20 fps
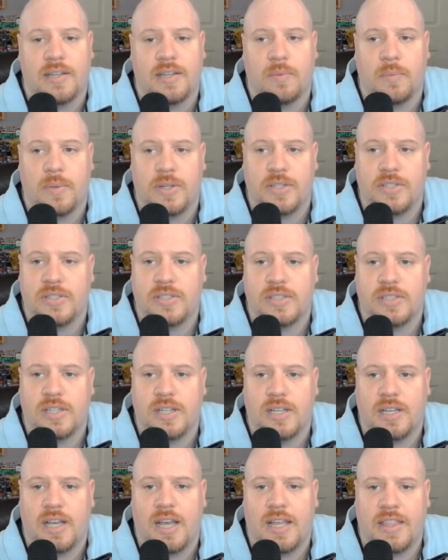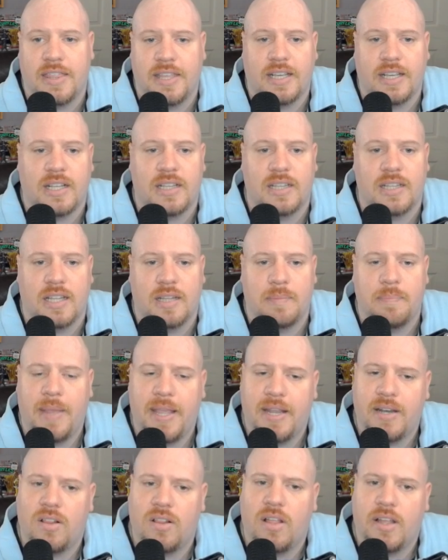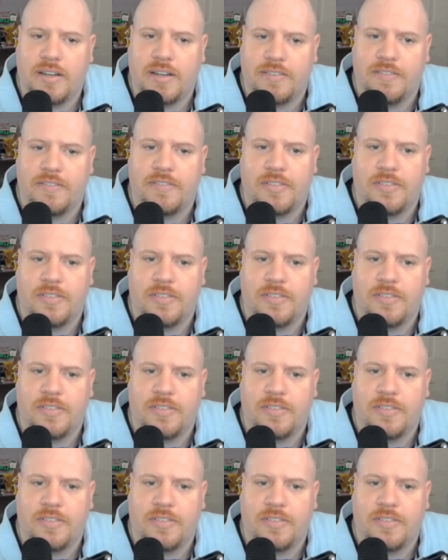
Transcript: which I think made a lot of